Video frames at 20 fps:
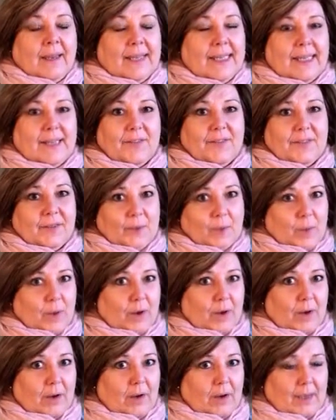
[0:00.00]
If you
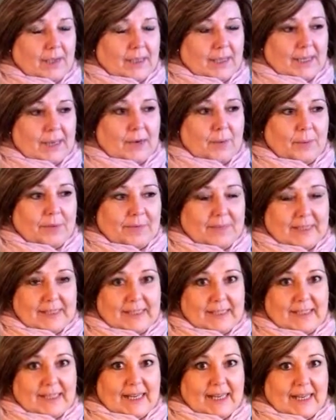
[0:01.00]
are, however,
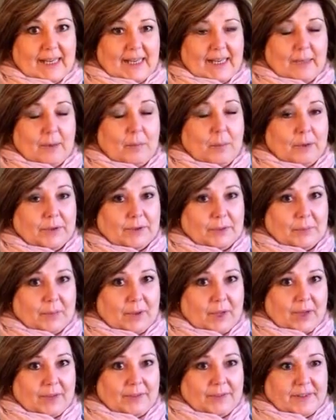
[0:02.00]
in a multiple
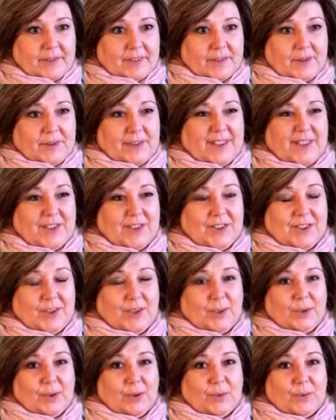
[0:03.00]
offer situation,
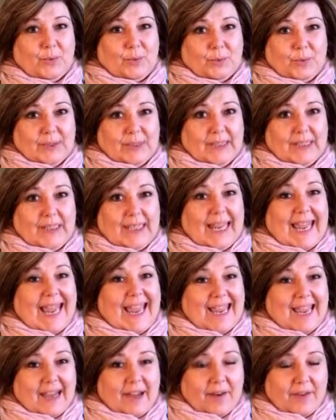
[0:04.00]
you don't really
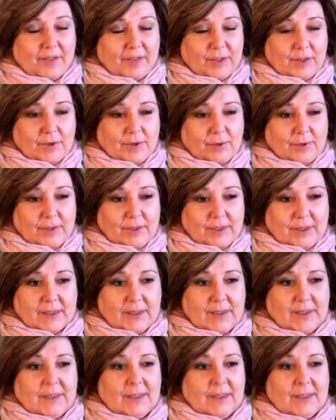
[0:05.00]
have a choice.